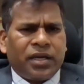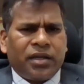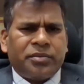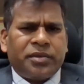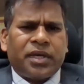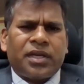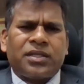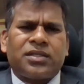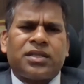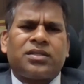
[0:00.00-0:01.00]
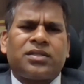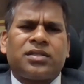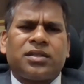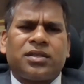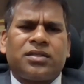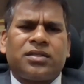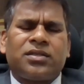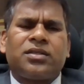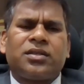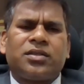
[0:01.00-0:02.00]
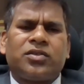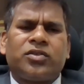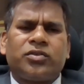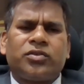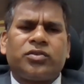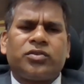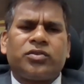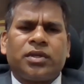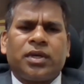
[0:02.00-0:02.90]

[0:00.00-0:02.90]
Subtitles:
academia, research institute,